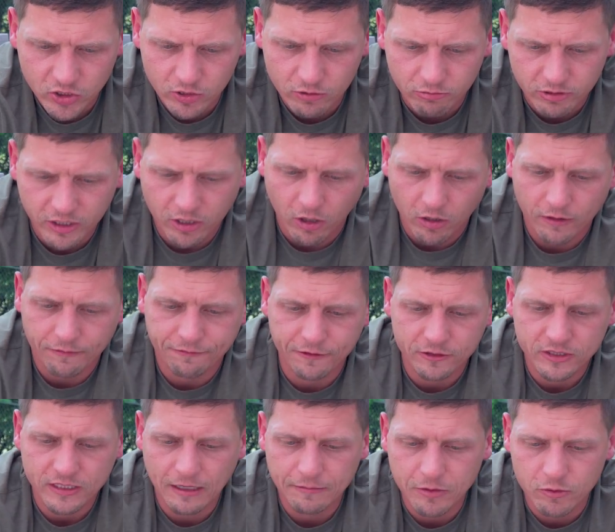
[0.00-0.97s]
do you recall the
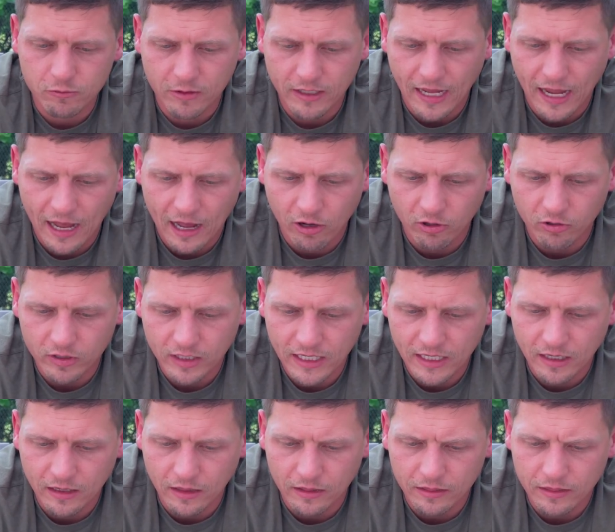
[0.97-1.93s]
first time you went out
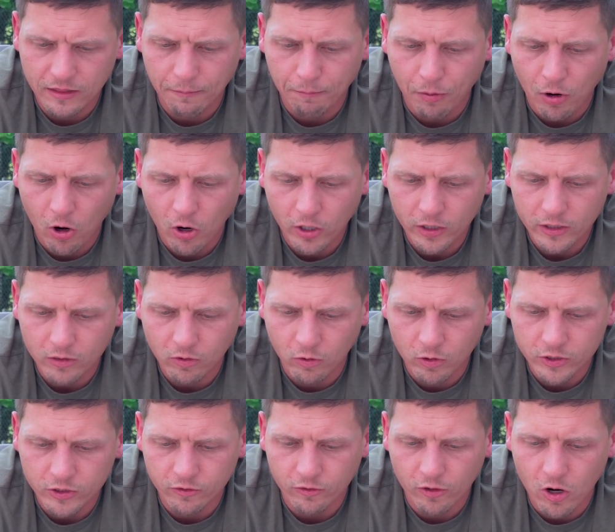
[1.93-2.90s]
in the park
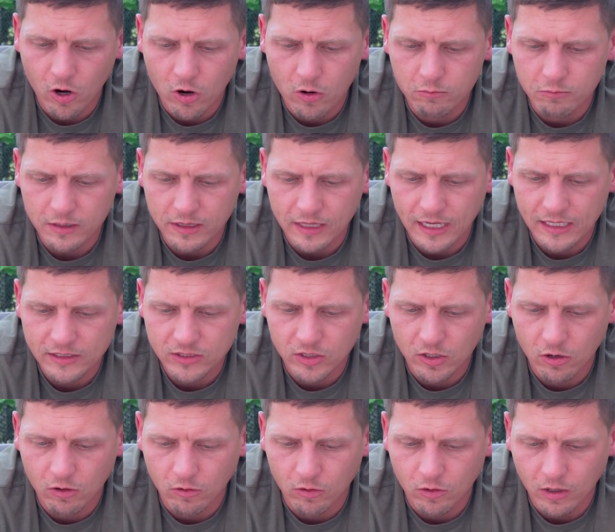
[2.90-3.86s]
on your own with
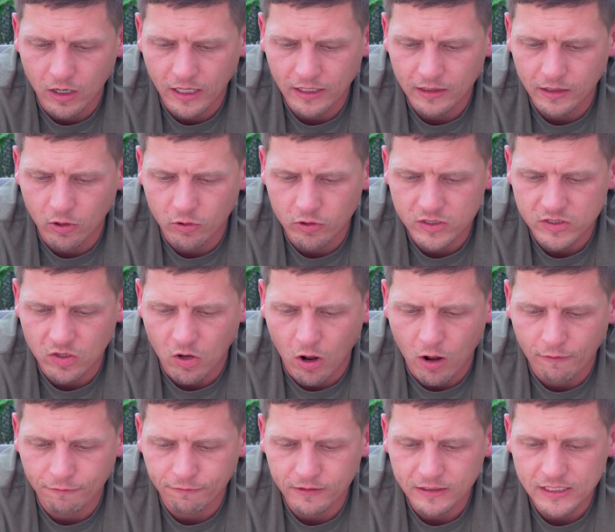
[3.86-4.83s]
Enzo and Lotus
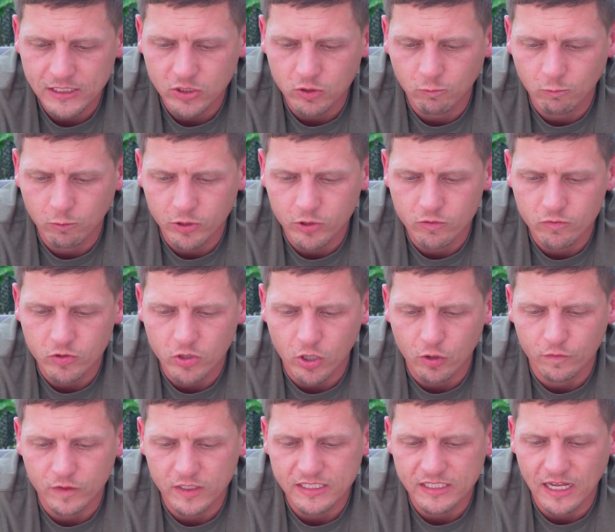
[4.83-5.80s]
off leash? Were you
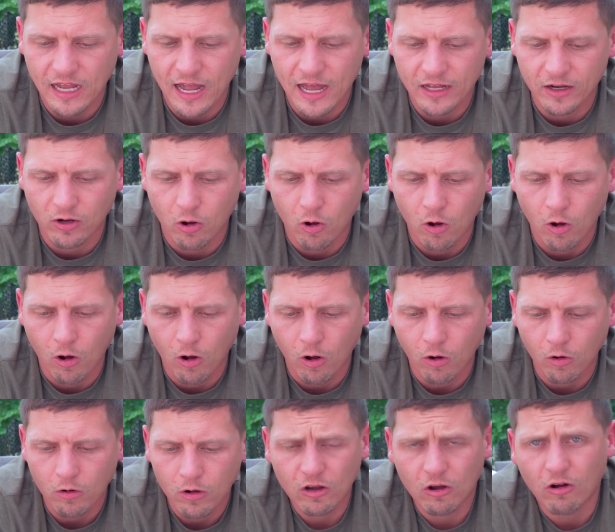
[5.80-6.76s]
nervous at
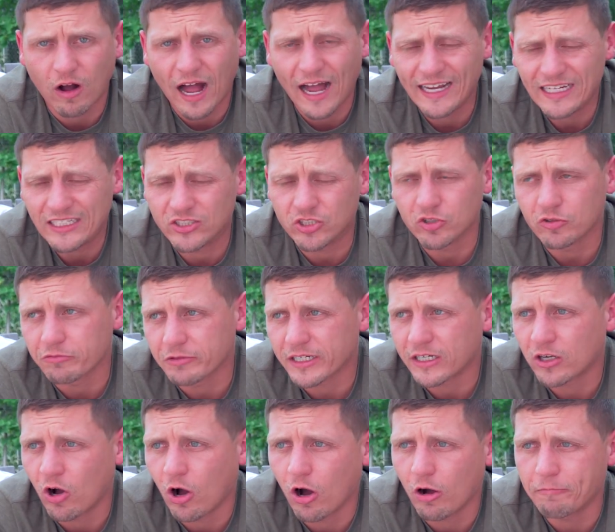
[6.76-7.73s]
all? So I do
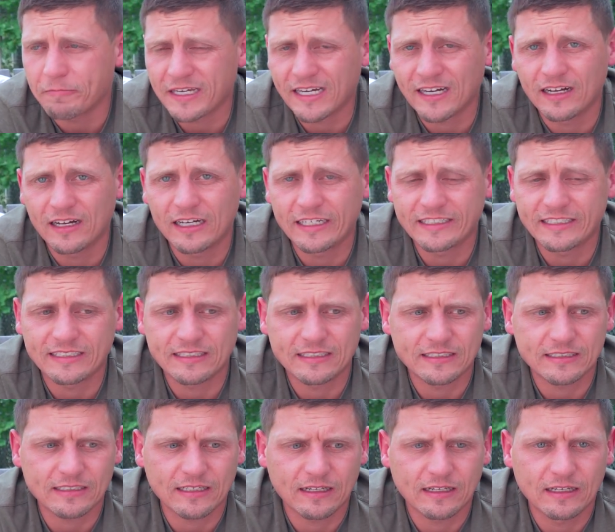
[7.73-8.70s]
recall
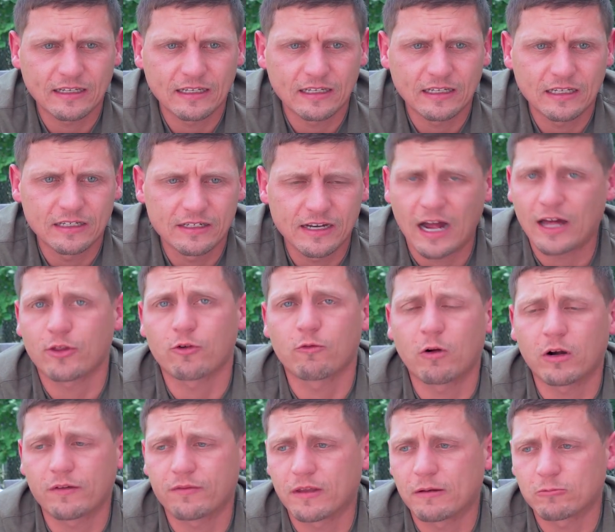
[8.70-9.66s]
because neither
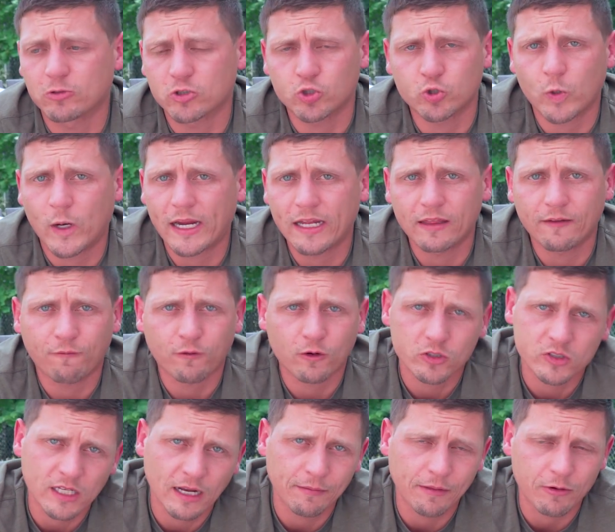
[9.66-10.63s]
one of them were trained the
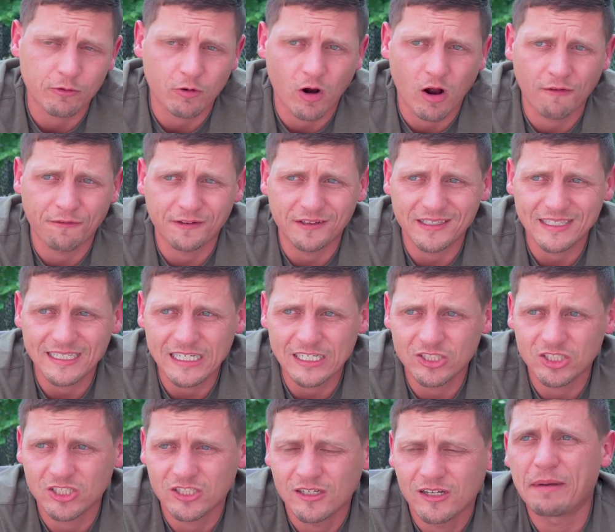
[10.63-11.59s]
first time they were off a
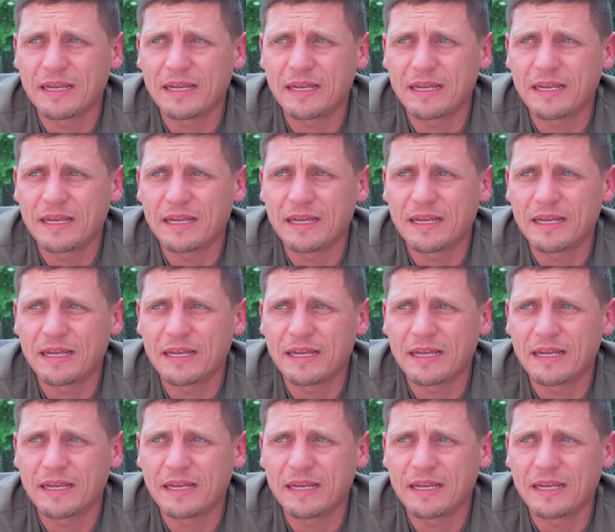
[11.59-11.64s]
leash.